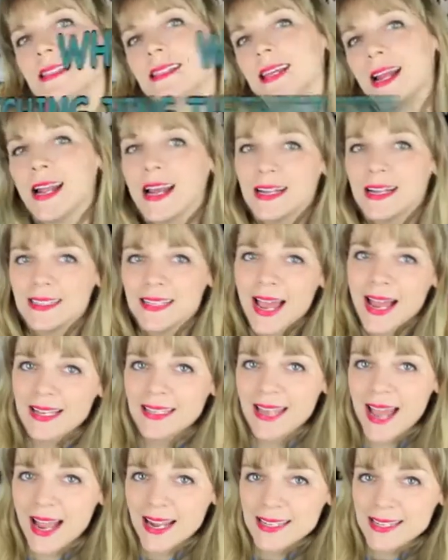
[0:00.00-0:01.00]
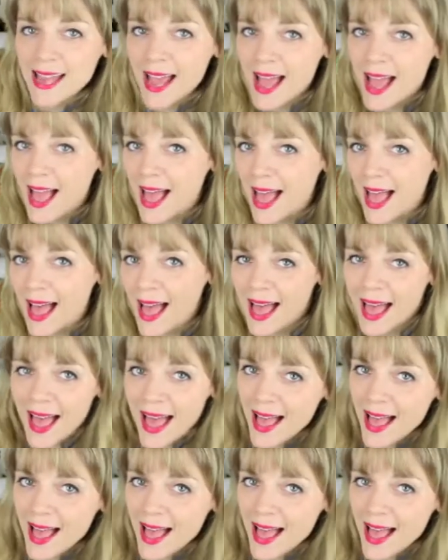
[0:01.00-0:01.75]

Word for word: Da da da da da!